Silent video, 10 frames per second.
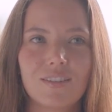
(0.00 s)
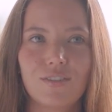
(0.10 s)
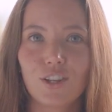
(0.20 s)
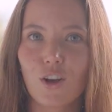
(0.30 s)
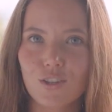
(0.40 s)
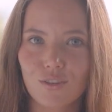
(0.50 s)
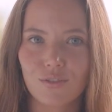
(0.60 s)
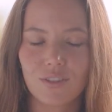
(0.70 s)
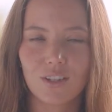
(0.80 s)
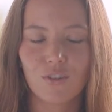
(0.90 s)

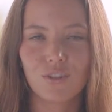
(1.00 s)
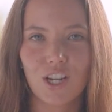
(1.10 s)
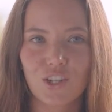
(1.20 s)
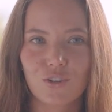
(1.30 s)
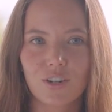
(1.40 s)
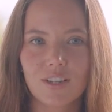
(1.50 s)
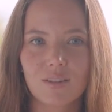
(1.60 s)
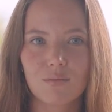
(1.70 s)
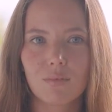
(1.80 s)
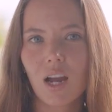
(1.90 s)
philosophy of
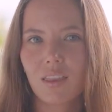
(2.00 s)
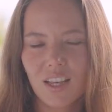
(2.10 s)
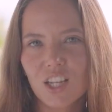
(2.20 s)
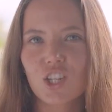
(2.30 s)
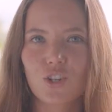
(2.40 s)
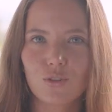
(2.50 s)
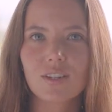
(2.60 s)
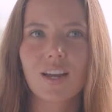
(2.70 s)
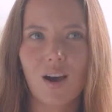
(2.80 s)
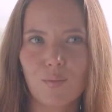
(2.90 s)
naturism. I think it
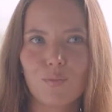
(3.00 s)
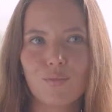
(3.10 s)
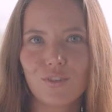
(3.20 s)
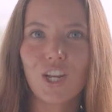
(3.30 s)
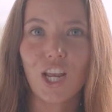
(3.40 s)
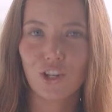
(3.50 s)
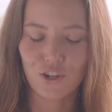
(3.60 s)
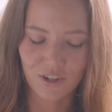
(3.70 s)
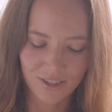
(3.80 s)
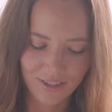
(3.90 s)
should come
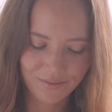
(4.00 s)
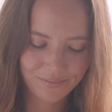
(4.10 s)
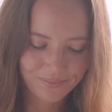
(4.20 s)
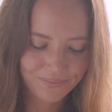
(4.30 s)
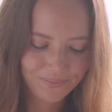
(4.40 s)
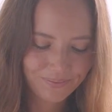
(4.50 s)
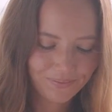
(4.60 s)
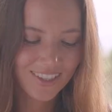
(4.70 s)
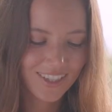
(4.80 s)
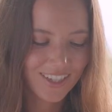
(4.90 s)
naturally.
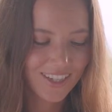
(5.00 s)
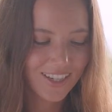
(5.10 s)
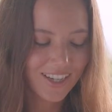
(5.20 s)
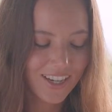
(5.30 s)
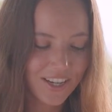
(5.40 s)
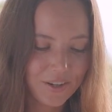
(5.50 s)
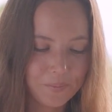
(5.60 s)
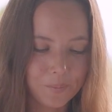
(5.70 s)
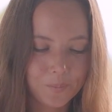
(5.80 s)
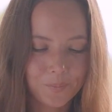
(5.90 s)

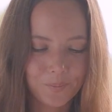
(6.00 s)
Um,